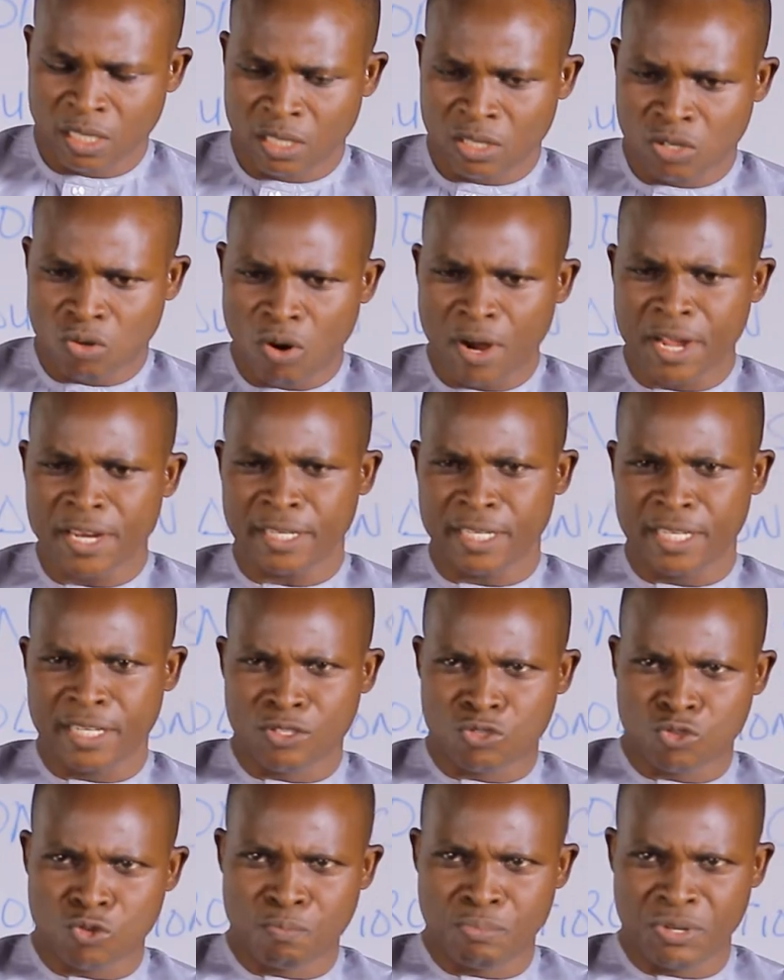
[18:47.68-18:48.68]
Going
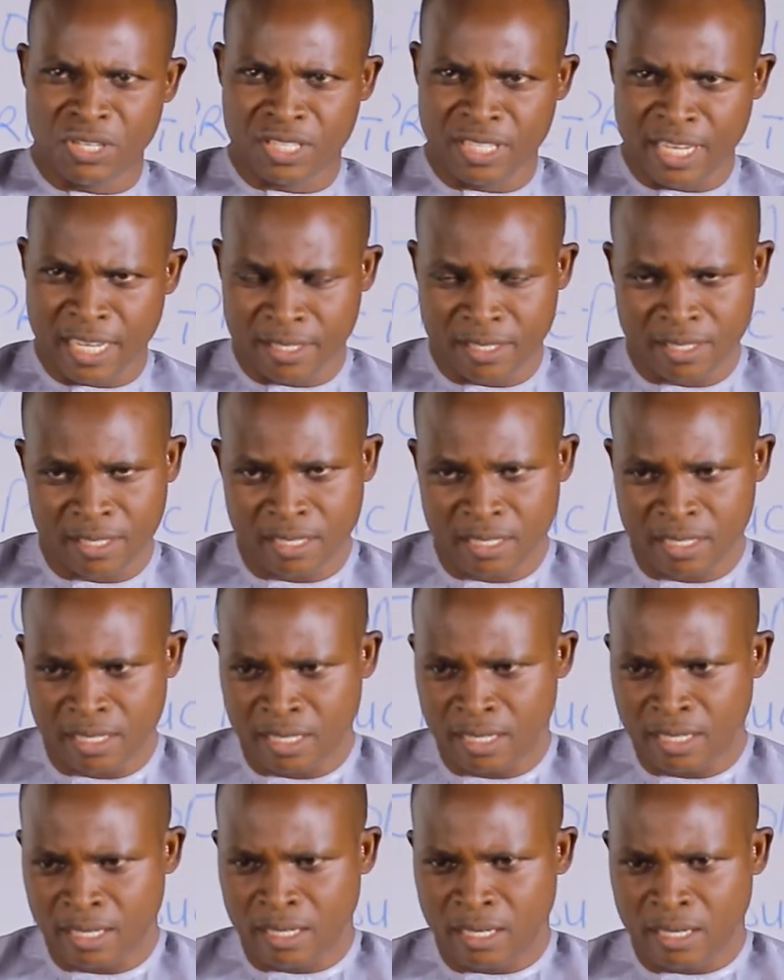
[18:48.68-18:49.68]
into business
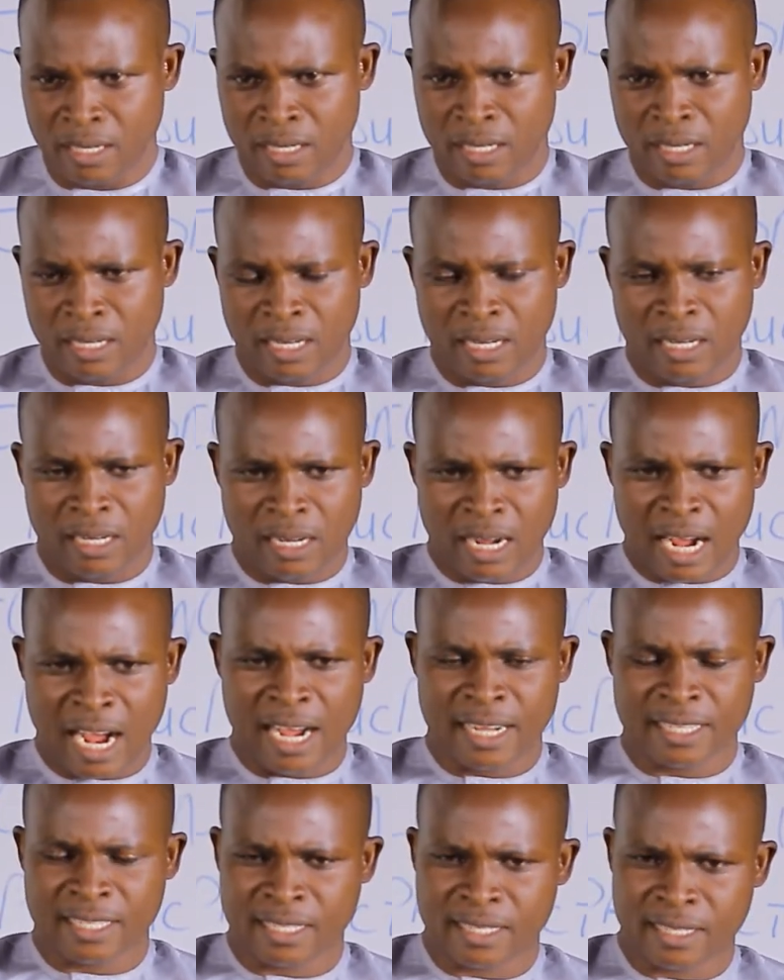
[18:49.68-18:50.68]

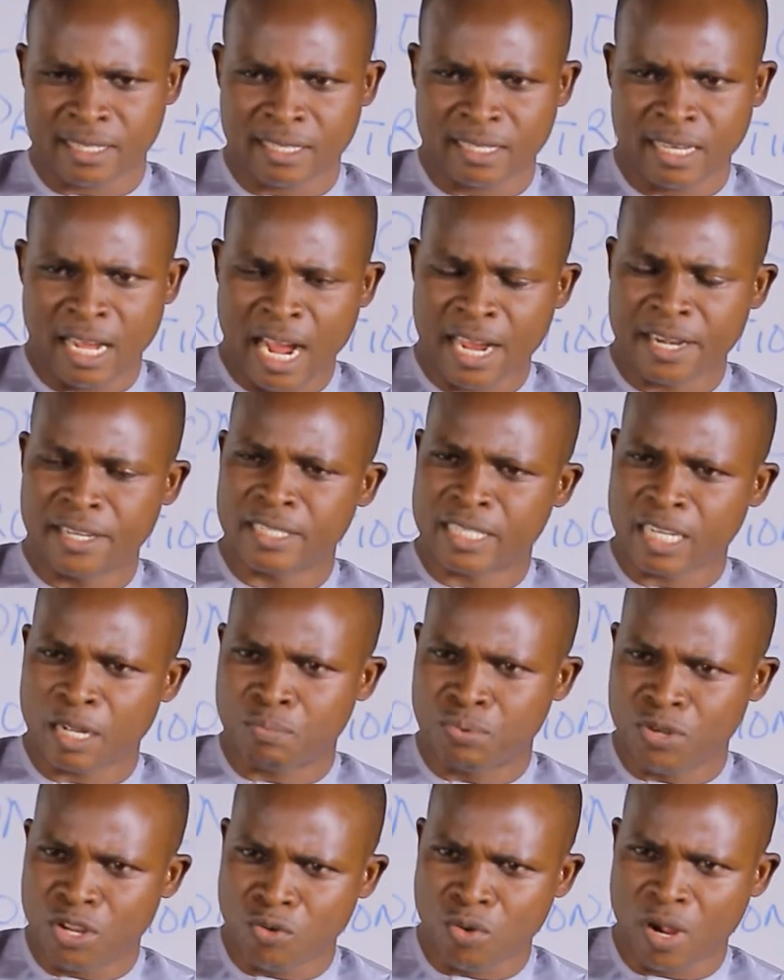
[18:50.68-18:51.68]
as an
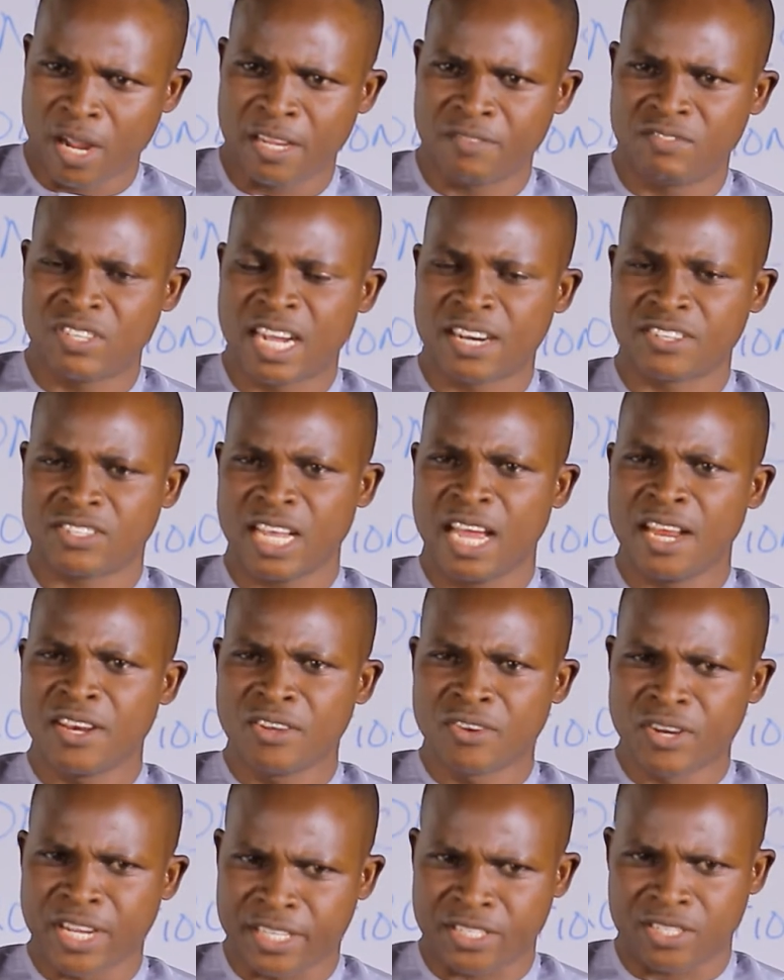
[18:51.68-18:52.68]
entrepreneur, if there is any
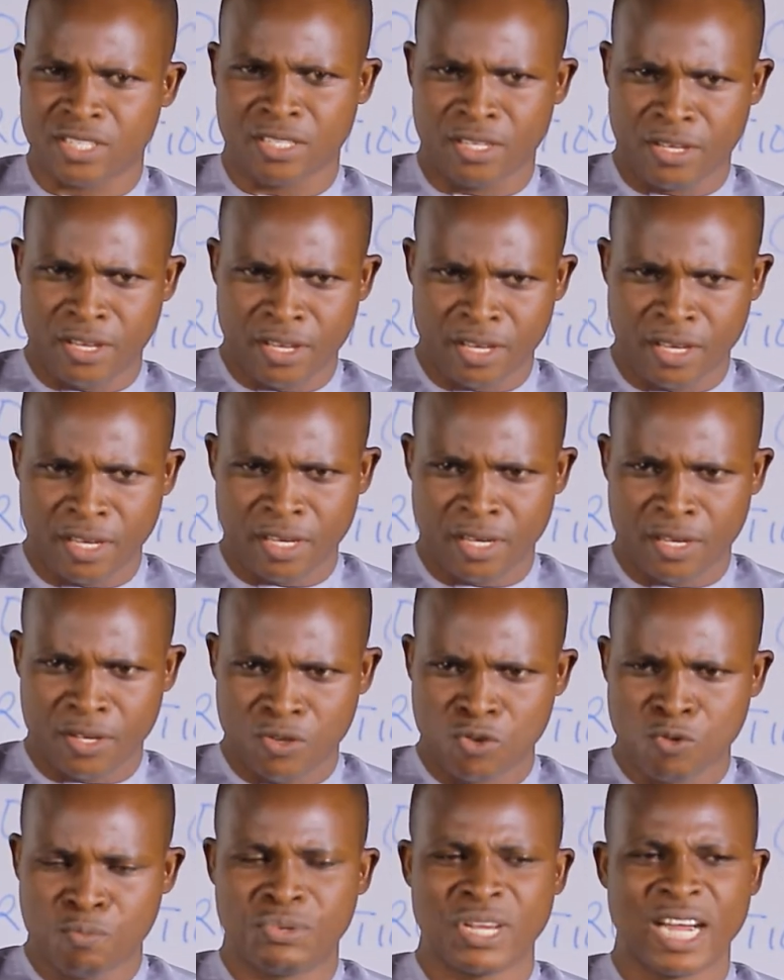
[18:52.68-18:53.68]
risk,
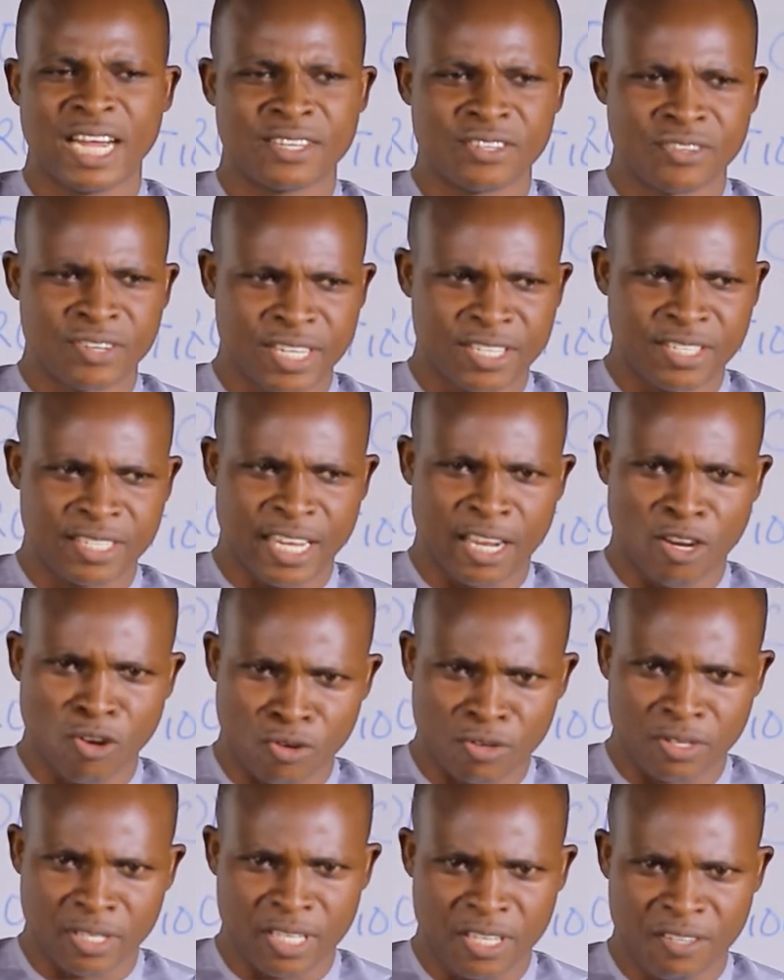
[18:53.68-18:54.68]
you bear the risk
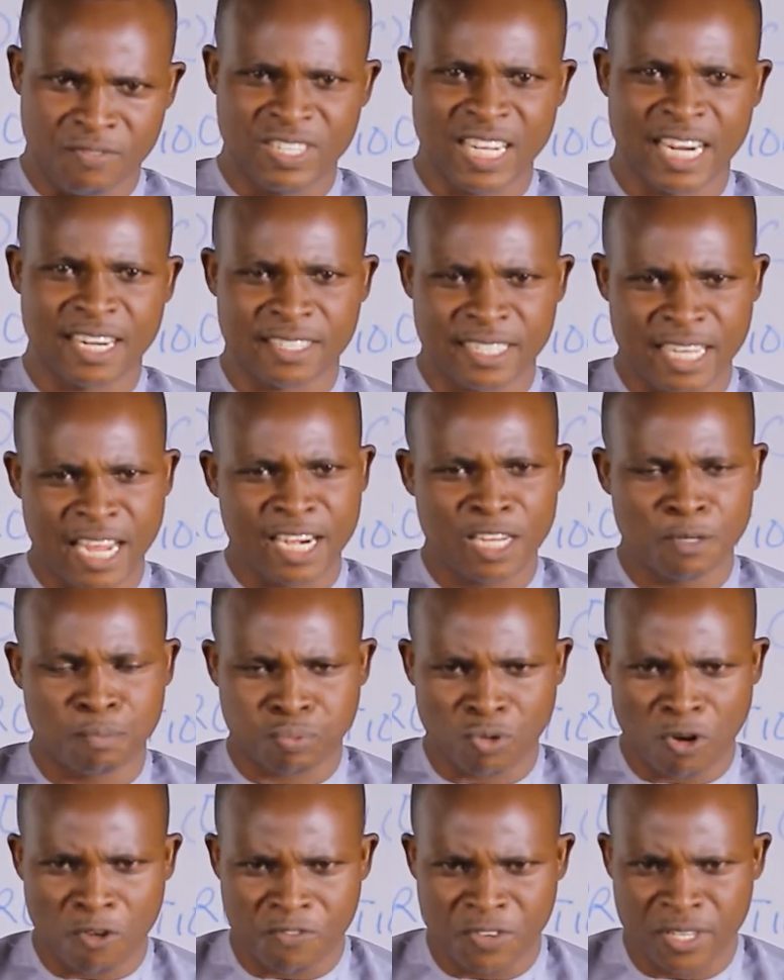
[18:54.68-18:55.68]
alone. If there is any
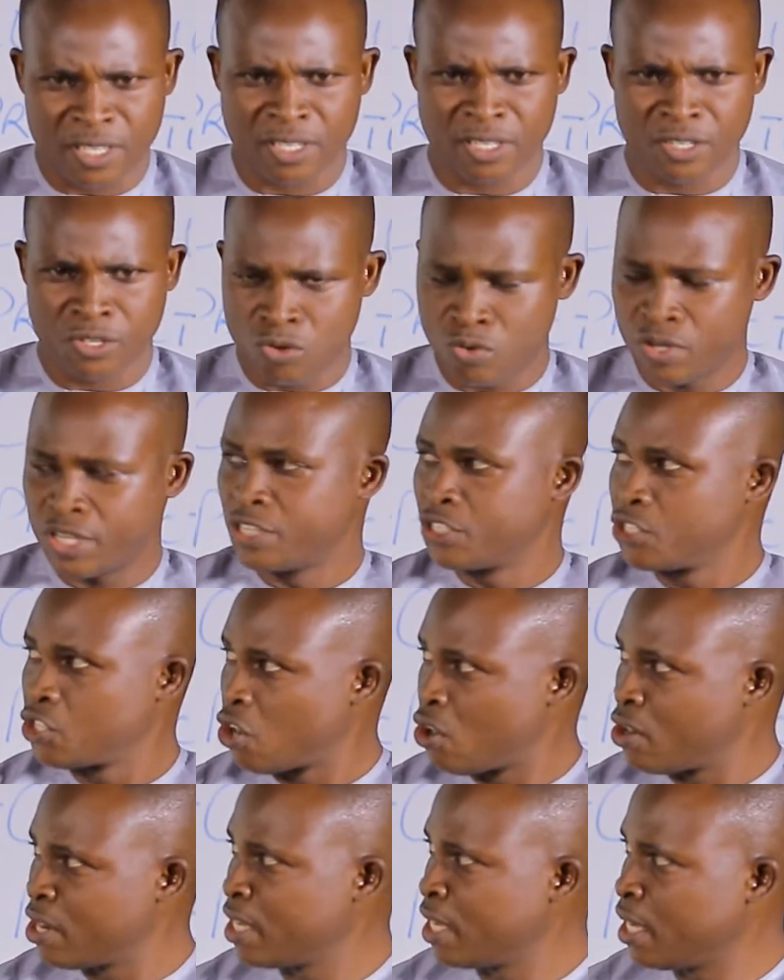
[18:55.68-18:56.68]
profit, you
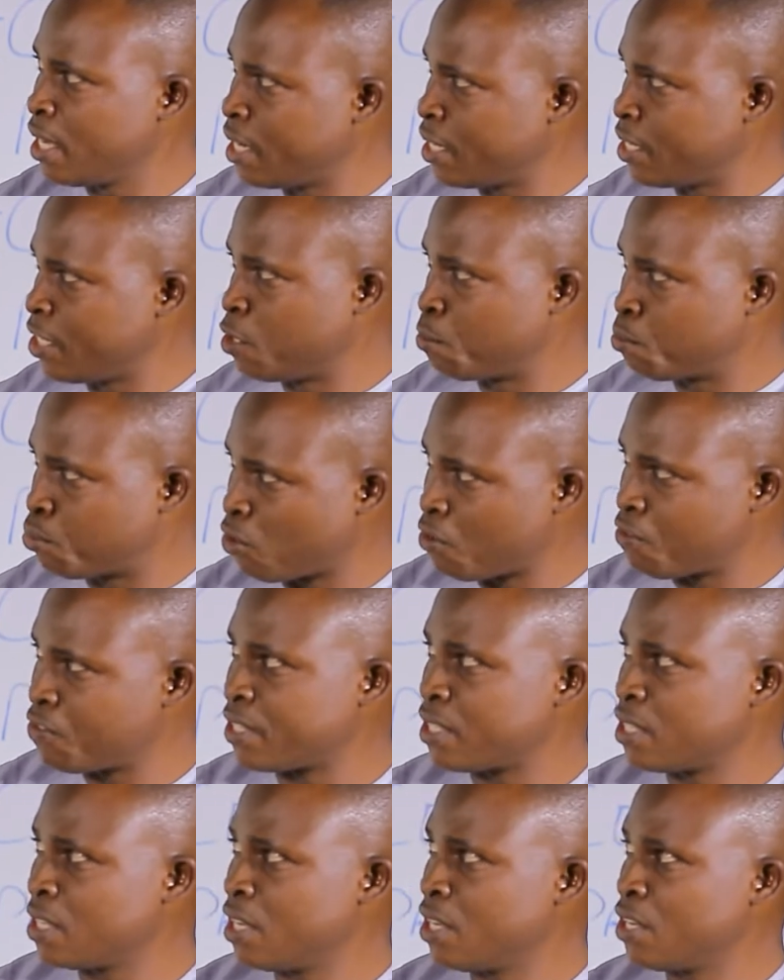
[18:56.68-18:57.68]
enjoy the
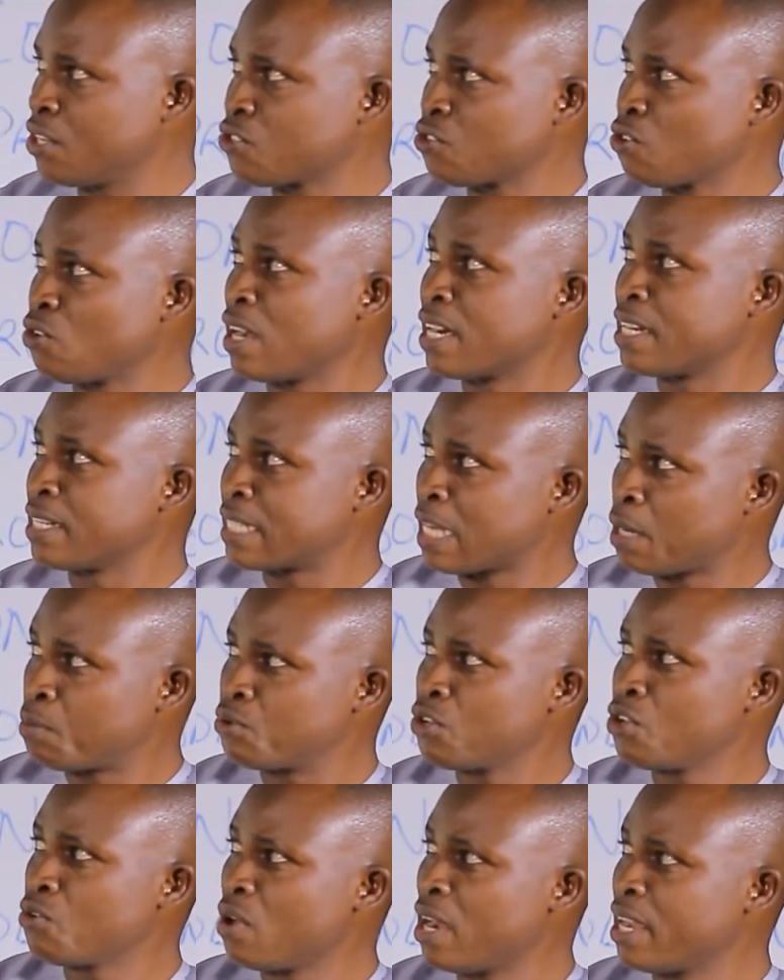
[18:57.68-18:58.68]
profit. So an
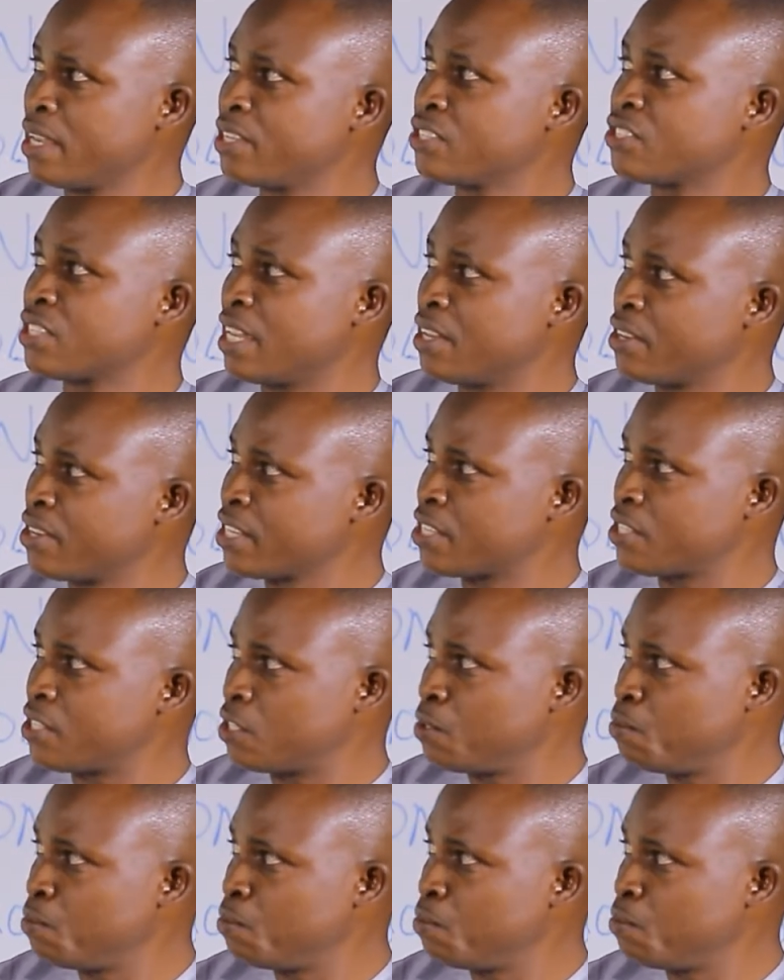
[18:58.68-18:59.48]
entrepreneur is a risk